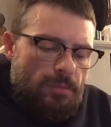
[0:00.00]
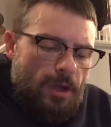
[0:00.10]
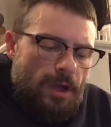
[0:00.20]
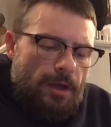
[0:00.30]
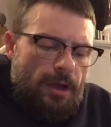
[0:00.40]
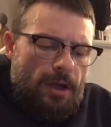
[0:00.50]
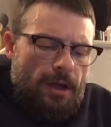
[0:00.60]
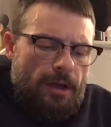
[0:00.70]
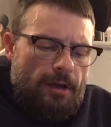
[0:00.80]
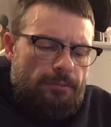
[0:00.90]

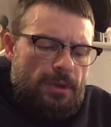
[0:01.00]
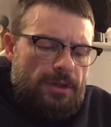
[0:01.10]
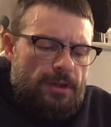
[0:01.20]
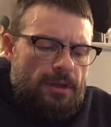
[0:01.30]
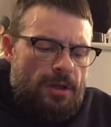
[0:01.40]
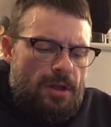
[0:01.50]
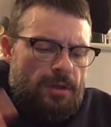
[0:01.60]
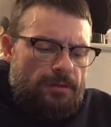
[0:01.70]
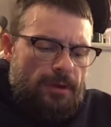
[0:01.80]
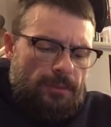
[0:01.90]
I've been to
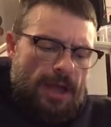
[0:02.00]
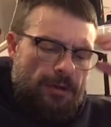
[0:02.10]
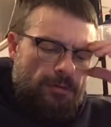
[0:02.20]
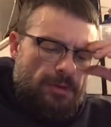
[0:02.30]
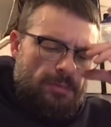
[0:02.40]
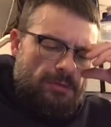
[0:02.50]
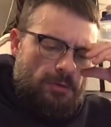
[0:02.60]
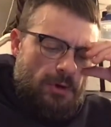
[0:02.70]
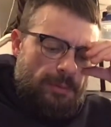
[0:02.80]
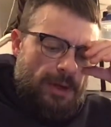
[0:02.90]
some counseling
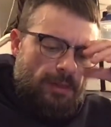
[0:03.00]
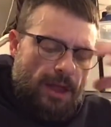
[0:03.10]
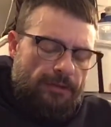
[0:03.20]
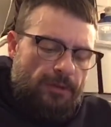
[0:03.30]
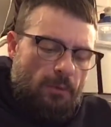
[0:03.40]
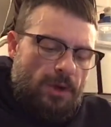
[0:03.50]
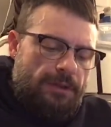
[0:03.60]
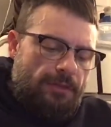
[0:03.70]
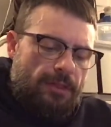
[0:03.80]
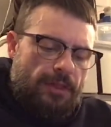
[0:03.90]
before in my life, and one
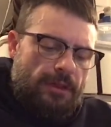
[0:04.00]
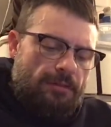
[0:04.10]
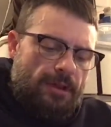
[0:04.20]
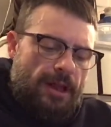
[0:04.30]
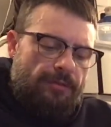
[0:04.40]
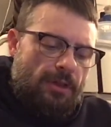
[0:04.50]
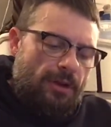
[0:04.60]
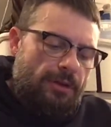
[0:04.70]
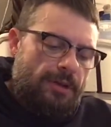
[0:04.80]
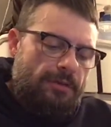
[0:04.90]
of the things that I've
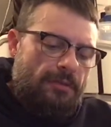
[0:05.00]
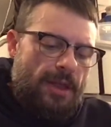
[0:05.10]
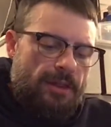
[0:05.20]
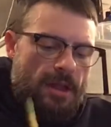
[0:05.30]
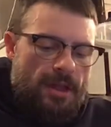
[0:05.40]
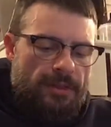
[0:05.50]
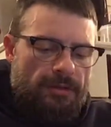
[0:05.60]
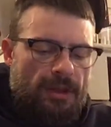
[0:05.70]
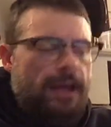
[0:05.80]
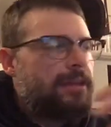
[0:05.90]
learned is that
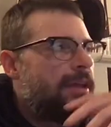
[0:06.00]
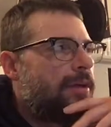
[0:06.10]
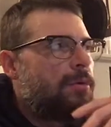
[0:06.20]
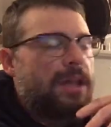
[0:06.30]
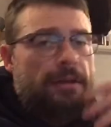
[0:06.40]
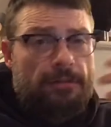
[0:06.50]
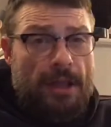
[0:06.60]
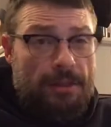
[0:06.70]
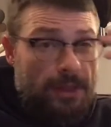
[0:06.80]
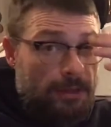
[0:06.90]
this idea, when I
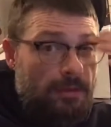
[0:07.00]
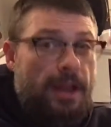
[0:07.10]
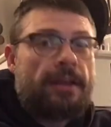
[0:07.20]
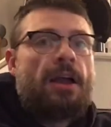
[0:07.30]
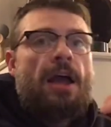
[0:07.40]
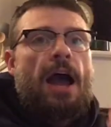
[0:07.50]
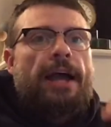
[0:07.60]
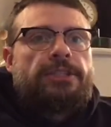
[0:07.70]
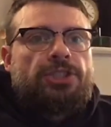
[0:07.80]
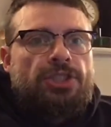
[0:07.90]
say things like,
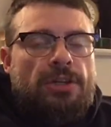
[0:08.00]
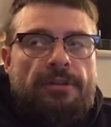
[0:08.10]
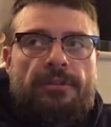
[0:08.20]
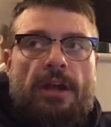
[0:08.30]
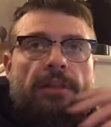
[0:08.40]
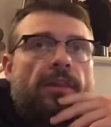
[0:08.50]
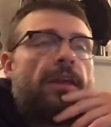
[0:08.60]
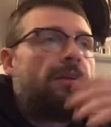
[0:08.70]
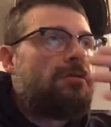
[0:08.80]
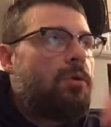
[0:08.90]
I should have done
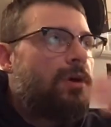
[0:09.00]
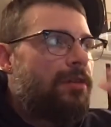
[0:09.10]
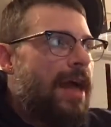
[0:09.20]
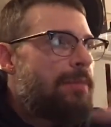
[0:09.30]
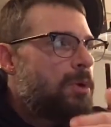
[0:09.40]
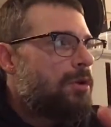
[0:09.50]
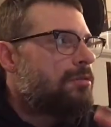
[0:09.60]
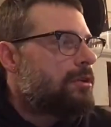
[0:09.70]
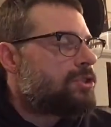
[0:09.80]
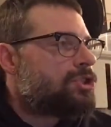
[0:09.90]
this, or that
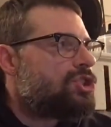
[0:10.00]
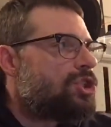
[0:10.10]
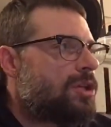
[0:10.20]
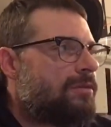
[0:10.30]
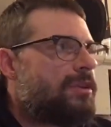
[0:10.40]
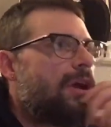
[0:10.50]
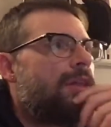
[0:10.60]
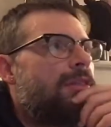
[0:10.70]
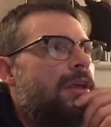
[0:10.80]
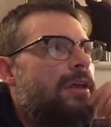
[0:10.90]
person should have
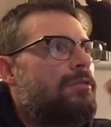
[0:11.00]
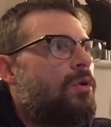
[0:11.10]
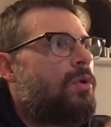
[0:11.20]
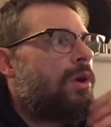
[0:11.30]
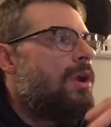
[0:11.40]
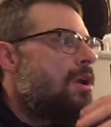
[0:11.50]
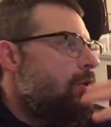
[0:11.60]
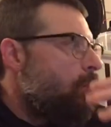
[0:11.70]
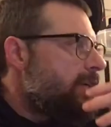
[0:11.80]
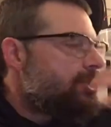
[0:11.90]
done this, or
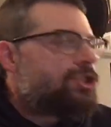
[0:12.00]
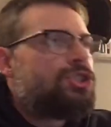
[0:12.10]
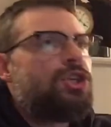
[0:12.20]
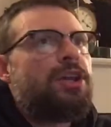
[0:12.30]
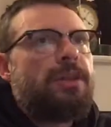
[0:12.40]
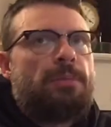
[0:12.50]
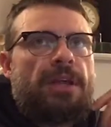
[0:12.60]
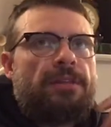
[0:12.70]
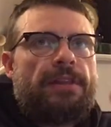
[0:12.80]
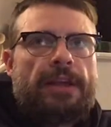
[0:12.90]
we should
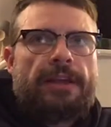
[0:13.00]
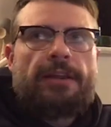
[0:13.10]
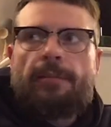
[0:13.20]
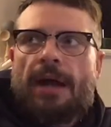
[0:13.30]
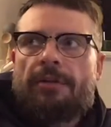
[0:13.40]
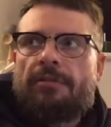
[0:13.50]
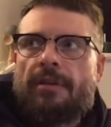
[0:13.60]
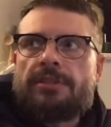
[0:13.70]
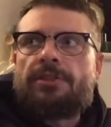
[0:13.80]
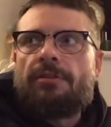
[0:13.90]
be thinking about
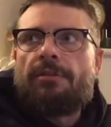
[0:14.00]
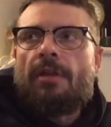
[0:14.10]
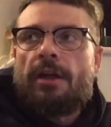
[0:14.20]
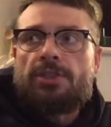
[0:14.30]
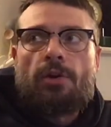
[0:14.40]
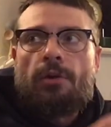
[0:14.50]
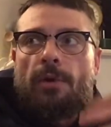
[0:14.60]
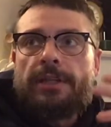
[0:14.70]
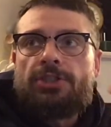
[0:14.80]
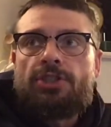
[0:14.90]
such and such, or
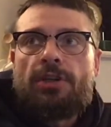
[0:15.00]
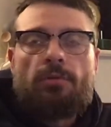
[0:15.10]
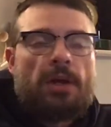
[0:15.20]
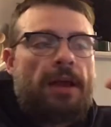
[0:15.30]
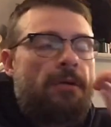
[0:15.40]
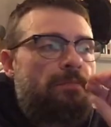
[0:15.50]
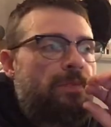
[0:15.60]
we should whatever.